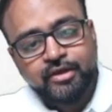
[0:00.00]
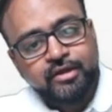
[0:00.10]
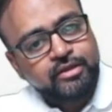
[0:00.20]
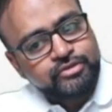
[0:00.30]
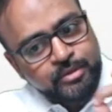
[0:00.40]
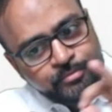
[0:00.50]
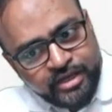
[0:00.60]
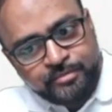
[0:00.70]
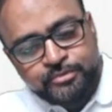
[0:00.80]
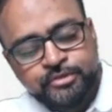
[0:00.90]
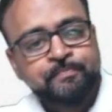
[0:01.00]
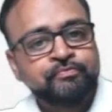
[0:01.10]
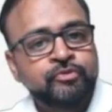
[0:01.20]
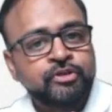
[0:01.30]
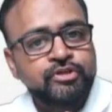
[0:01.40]
Now sometimes,
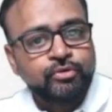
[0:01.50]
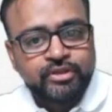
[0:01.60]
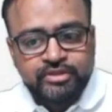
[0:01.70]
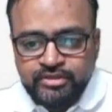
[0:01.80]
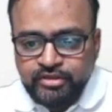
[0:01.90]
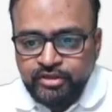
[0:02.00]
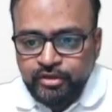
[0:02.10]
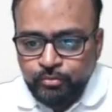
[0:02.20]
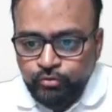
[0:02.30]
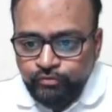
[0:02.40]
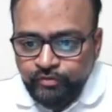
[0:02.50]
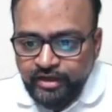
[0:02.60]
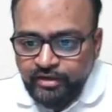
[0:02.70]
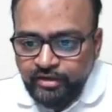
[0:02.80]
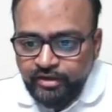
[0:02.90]
see, look at this clinical
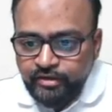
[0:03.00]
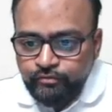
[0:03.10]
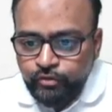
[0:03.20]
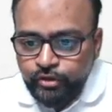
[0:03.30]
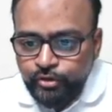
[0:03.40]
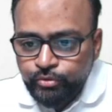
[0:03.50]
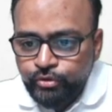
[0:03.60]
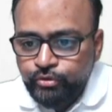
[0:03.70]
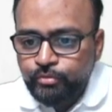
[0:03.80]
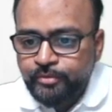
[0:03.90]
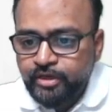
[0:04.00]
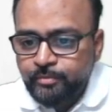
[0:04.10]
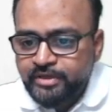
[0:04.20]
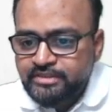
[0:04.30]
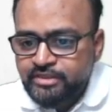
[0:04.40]
profile, right? A 42-year-old male
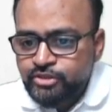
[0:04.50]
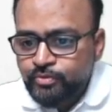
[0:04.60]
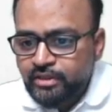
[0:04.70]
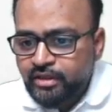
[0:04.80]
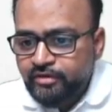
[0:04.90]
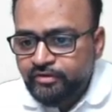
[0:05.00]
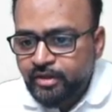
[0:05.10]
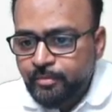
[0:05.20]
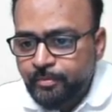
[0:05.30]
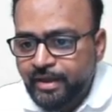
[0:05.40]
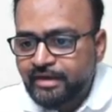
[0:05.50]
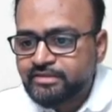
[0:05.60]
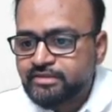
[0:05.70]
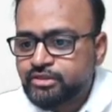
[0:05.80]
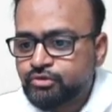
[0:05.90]
presents with left
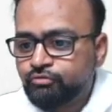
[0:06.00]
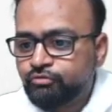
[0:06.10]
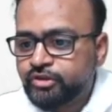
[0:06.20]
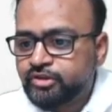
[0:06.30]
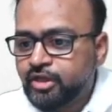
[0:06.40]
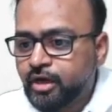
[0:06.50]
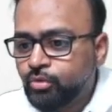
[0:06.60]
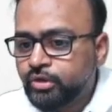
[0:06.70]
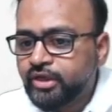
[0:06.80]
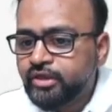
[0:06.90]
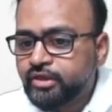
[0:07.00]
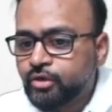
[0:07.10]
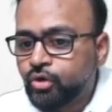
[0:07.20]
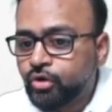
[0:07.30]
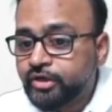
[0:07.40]
hemiparesis without any
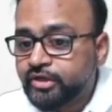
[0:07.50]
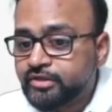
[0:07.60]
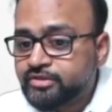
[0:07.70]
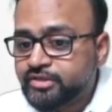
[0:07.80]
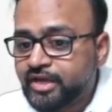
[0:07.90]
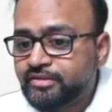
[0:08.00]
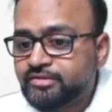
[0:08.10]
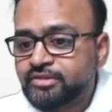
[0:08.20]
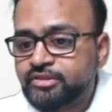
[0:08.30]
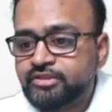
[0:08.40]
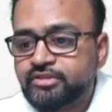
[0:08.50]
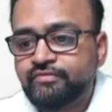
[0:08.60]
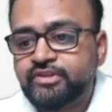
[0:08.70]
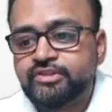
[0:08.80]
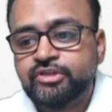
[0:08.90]
cortical signs such as
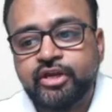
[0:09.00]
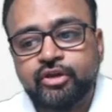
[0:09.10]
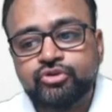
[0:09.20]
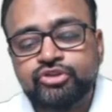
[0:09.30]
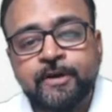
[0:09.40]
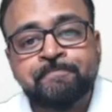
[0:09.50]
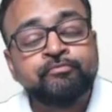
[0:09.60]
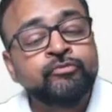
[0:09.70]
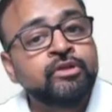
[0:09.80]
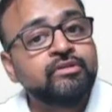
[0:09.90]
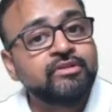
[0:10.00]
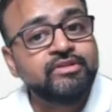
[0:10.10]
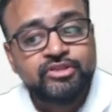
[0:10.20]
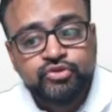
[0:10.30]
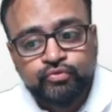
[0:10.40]
aphasia or agnosia.
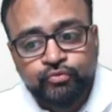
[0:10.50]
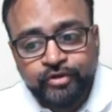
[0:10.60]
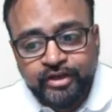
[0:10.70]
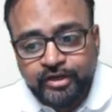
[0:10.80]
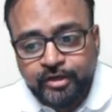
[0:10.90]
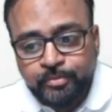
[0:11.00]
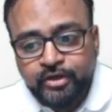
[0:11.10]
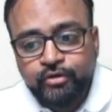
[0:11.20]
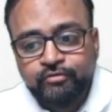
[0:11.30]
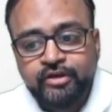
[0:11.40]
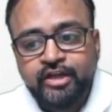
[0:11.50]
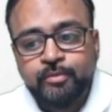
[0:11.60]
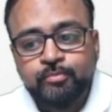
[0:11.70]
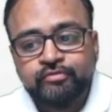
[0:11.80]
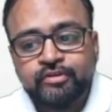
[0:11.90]
This is very typical of a
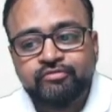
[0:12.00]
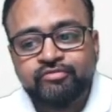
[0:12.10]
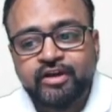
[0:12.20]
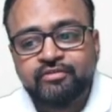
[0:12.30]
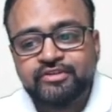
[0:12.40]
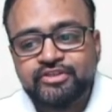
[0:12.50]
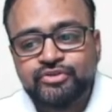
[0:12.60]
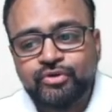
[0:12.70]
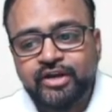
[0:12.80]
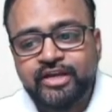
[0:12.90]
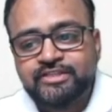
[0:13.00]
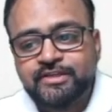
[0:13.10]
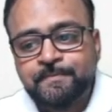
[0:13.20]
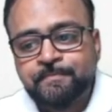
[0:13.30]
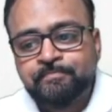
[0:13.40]
type of infarct which is called as
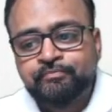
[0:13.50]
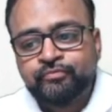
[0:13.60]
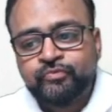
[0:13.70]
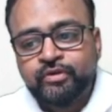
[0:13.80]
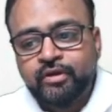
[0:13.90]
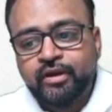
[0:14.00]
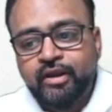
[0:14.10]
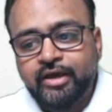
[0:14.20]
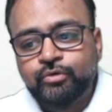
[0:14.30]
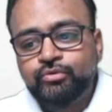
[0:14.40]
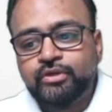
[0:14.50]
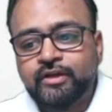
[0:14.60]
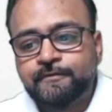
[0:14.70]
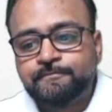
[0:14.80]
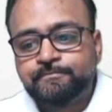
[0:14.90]
lacunar